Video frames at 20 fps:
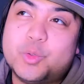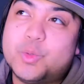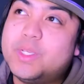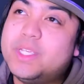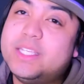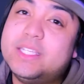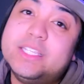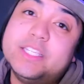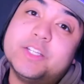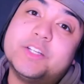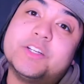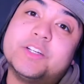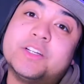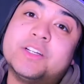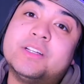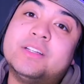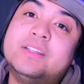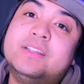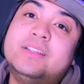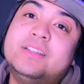to a
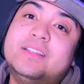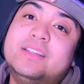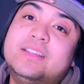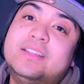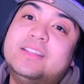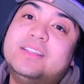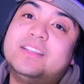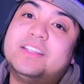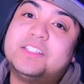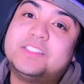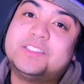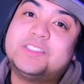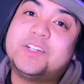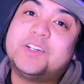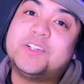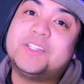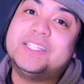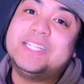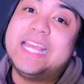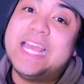year
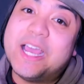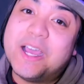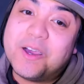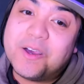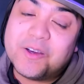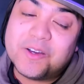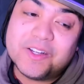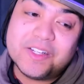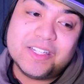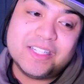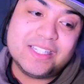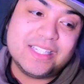starting now.